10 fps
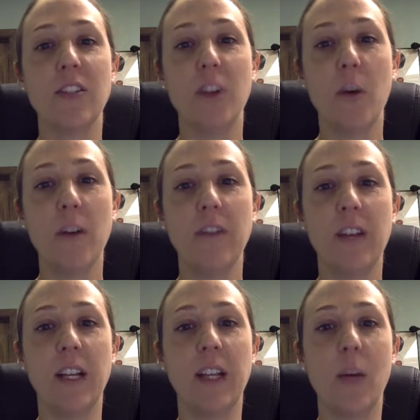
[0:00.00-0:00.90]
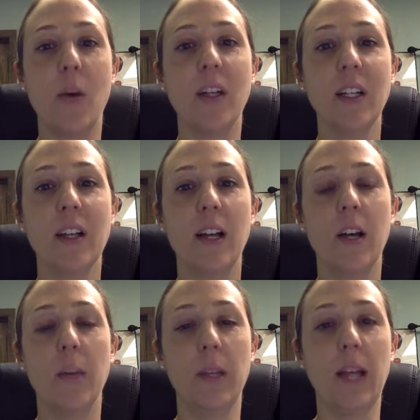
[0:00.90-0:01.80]
so unfunny that one cannot
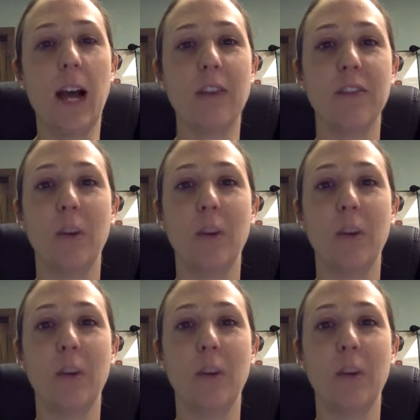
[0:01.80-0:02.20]
help but laugh.